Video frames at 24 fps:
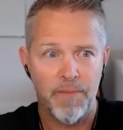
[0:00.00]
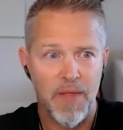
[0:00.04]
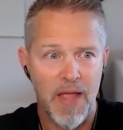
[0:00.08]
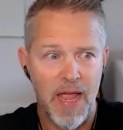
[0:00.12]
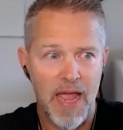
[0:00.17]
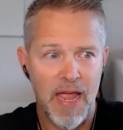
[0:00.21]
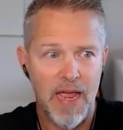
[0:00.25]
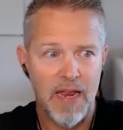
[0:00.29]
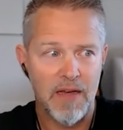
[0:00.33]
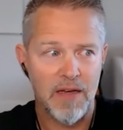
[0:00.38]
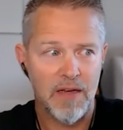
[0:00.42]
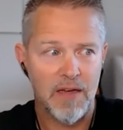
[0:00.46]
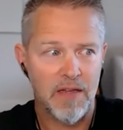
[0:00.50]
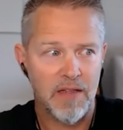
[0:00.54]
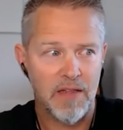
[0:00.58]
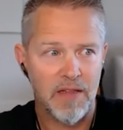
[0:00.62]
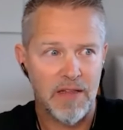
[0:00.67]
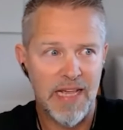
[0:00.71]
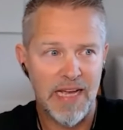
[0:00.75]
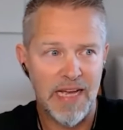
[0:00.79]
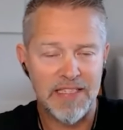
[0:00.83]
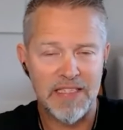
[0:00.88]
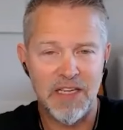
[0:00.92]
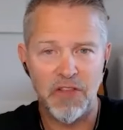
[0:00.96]
And
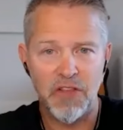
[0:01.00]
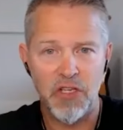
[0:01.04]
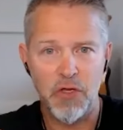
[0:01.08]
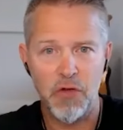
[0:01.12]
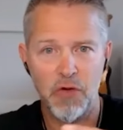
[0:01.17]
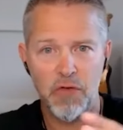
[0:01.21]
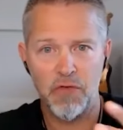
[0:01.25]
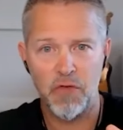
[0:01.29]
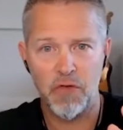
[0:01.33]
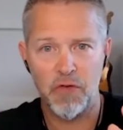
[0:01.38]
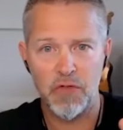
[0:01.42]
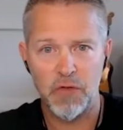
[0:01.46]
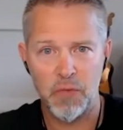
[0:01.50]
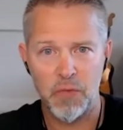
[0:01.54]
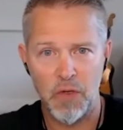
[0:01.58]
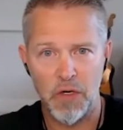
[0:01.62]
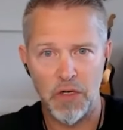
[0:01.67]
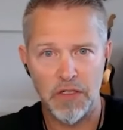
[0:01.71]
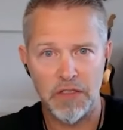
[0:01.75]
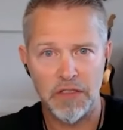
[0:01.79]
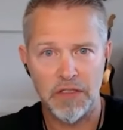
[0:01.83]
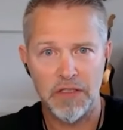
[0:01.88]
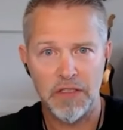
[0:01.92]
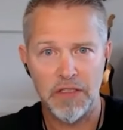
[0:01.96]
that's how the universe
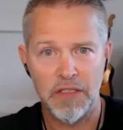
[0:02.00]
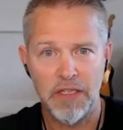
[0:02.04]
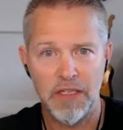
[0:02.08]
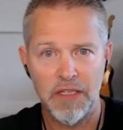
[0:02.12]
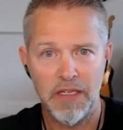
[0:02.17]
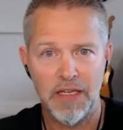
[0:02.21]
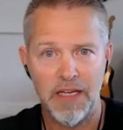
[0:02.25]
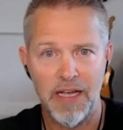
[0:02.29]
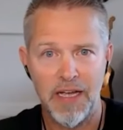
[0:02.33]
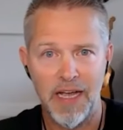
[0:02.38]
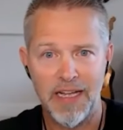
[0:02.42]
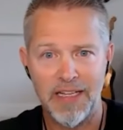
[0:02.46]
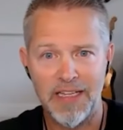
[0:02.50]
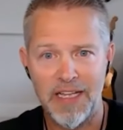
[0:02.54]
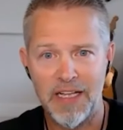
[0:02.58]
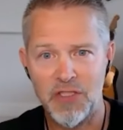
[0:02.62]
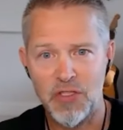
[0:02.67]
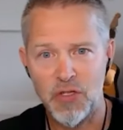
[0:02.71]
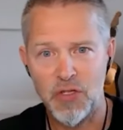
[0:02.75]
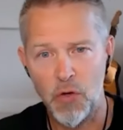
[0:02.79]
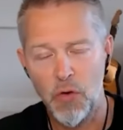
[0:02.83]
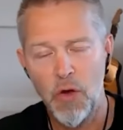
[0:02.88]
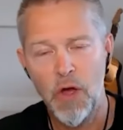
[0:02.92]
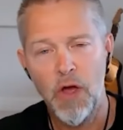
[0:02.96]
works. And that's,
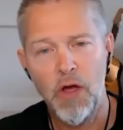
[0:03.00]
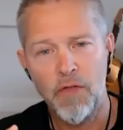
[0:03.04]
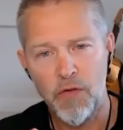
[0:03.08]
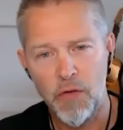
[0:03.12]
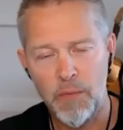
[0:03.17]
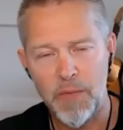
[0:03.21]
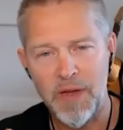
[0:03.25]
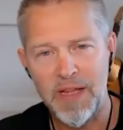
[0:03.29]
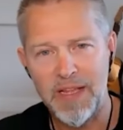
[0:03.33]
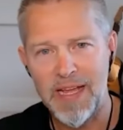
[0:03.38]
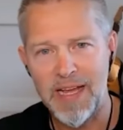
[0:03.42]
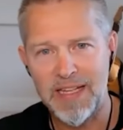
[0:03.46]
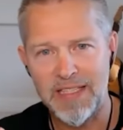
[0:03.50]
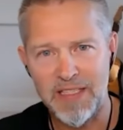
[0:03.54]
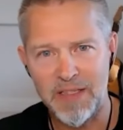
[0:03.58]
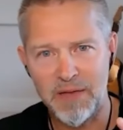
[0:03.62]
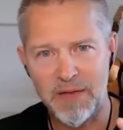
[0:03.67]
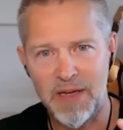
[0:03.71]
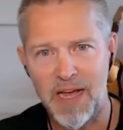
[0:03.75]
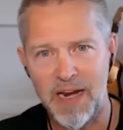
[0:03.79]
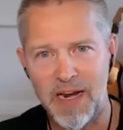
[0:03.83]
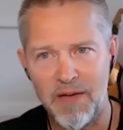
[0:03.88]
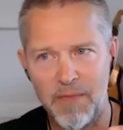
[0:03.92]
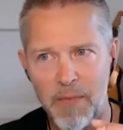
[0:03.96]
so for me, that's
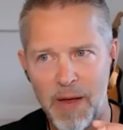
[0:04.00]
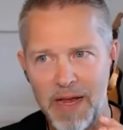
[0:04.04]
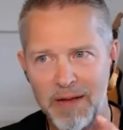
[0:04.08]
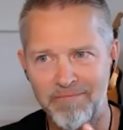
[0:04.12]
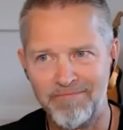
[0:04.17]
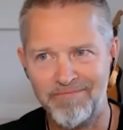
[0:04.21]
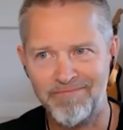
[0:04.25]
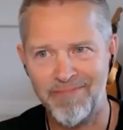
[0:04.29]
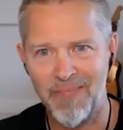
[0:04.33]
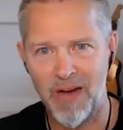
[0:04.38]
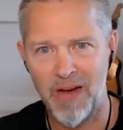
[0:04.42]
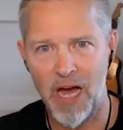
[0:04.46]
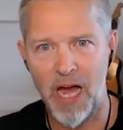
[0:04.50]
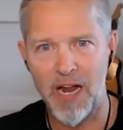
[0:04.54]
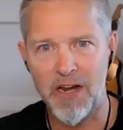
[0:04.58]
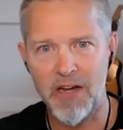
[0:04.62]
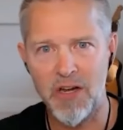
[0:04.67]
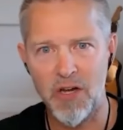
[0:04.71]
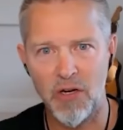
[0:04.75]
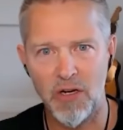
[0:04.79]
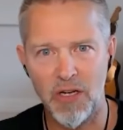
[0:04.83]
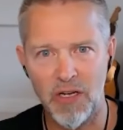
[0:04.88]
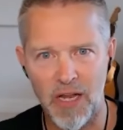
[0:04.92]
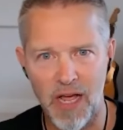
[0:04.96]
kind of my
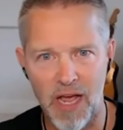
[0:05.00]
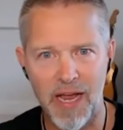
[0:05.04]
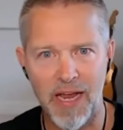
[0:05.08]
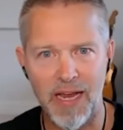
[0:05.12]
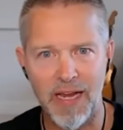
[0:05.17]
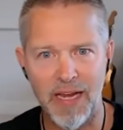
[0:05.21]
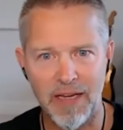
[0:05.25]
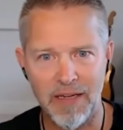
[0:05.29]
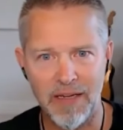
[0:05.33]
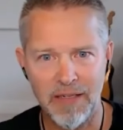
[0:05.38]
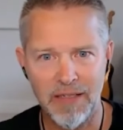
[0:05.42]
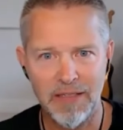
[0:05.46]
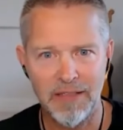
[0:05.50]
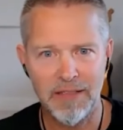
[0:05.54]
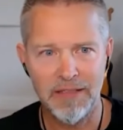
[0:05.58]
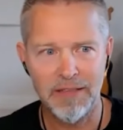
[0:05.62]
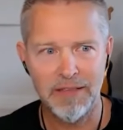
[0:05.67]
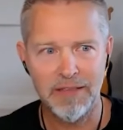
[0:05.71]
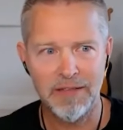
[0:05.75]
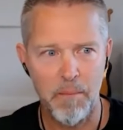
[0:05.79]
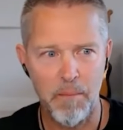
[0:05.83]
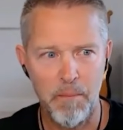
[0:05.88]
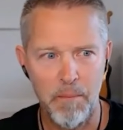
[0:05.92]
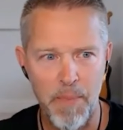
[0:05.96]
underlying
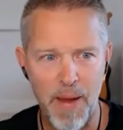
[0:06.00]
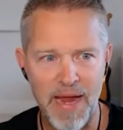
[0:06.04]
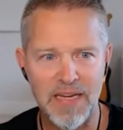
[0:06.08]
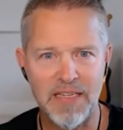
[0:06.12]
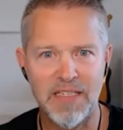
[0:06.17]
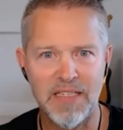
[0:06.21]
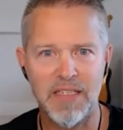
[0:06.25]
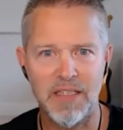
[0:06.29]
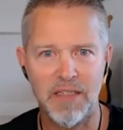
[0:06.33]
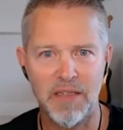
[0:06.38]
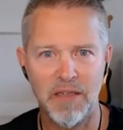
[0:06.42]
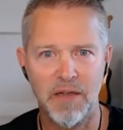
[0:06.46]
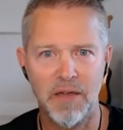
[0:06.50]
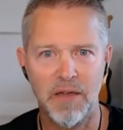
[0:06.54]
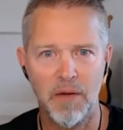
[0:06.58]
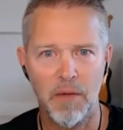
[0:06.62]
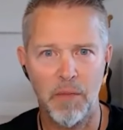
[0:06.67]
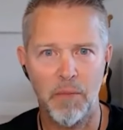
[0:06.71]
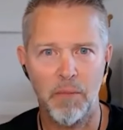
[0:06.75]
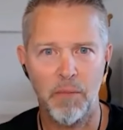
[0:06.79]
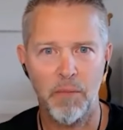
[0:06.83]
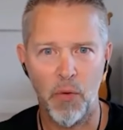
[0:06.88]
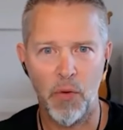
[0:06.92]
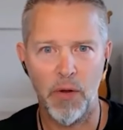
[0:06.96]
base
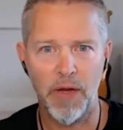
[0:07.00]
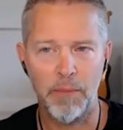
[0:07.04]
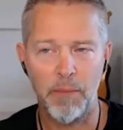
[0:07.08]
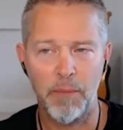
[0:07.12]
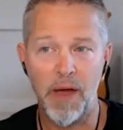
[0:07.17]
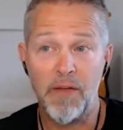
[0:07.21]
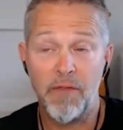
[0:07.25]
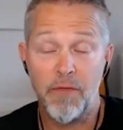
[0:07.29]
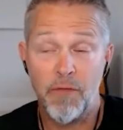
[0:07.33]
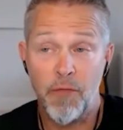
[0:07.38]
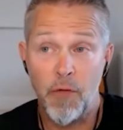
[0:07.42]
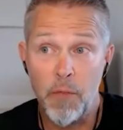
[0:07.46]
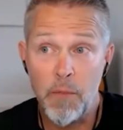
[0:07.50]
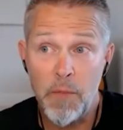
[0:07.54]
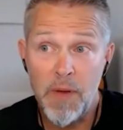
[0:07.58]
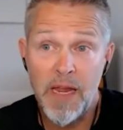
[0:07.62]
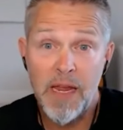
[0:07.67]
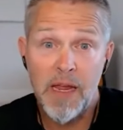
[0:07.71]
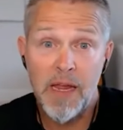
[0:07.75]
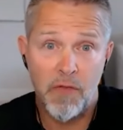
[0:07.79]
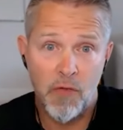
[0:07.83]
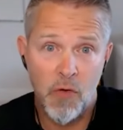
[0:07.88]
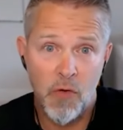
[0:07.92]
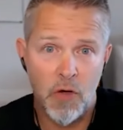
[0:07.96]
point. But for
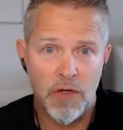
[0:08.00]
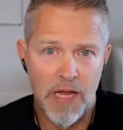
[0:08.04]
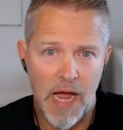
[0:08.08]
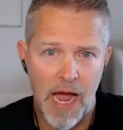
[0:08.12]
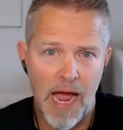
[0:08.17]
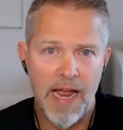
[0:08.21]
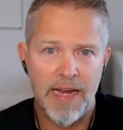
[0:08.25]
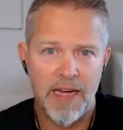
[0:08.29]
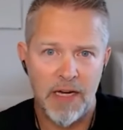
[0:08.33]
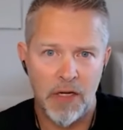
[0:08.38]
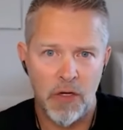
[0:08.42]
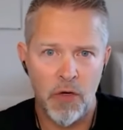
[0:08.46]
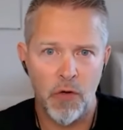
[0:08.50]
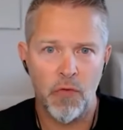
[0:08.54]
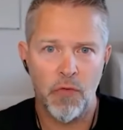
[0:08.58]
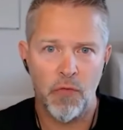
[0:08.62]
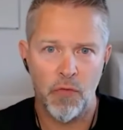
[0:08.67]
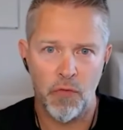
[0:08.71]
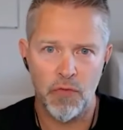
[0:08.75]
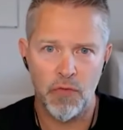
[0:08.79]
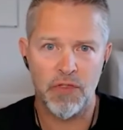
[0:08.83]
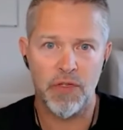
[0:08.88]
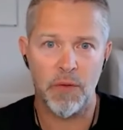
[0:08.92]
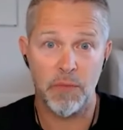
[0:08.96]
me, of course, I had to go
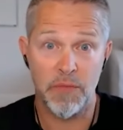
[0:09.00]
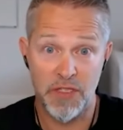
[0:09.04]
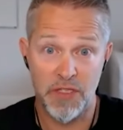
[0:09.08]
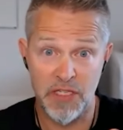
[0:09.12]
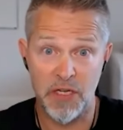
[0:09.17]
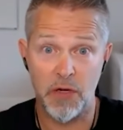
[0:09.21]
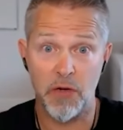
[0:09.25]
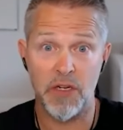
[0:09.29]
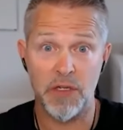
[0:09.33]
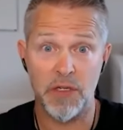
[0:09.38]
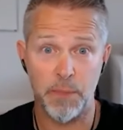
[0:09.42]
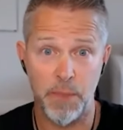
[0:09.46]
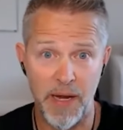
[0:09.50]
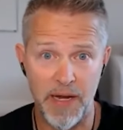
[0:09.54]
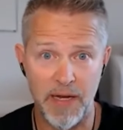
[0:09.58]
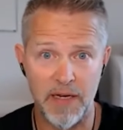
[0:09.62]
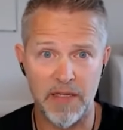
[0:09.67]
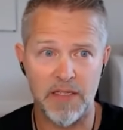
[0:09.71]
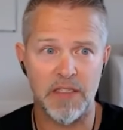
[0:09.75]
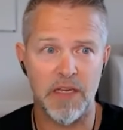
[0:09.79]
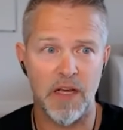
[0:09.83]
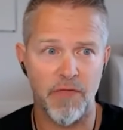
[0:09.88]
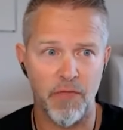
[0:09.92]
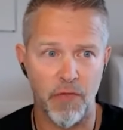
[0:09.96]
through some serious pain and
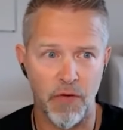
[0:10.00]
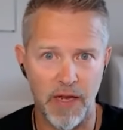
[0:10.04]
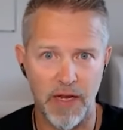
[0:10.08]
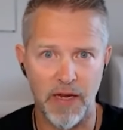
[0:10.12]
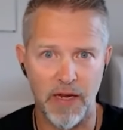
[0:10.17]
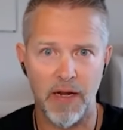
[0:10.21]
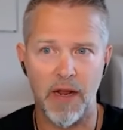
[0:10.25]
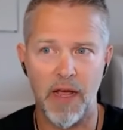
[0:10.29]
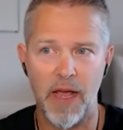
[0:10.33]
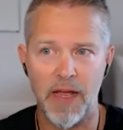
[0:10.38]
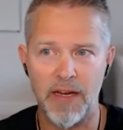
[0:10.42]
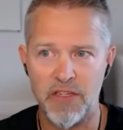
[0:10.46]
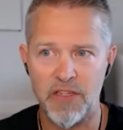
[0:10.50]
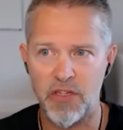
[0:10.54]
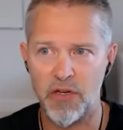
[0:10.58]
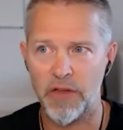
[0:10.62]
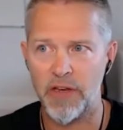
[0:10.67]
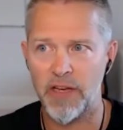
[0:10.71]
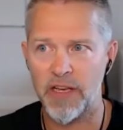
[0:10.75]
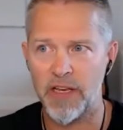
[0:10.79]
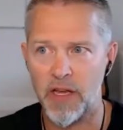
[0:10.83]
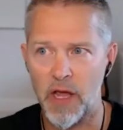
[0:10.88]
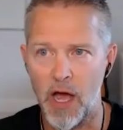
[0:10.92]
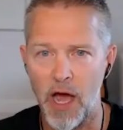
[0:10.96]
suffering, and actually,
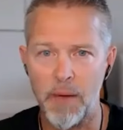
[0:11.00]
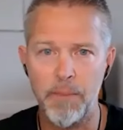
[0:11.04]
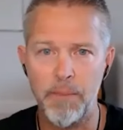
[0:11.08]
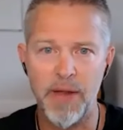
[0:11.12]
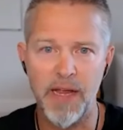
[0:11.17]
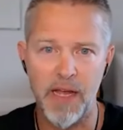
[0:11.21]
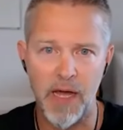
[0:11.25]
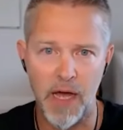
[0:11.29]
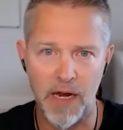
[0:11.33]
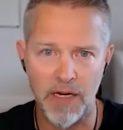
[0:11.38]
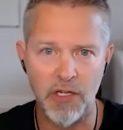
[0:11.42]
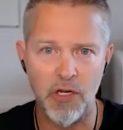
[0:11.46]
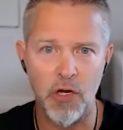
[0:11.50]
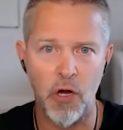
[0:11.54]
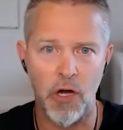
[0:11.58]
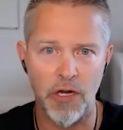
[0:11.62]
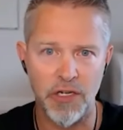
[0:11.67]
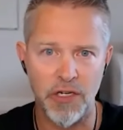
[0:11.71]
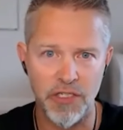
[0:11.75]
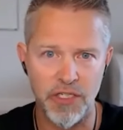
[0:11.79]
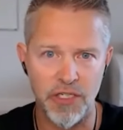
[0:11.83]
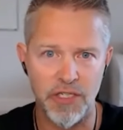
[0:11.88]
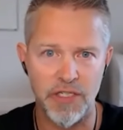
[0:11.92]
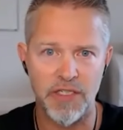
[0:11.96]
like, I'm being
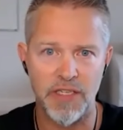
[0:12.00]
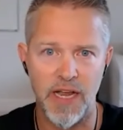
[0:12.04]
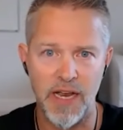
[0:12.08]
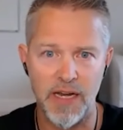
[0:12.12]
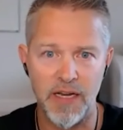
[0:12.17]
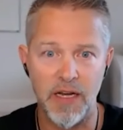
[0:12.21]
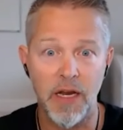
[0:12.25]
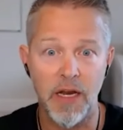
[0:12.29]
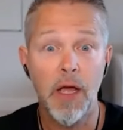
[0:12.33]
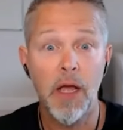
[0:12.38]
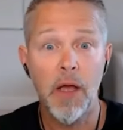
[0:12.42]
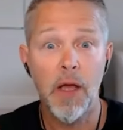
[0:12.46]
unconscious, and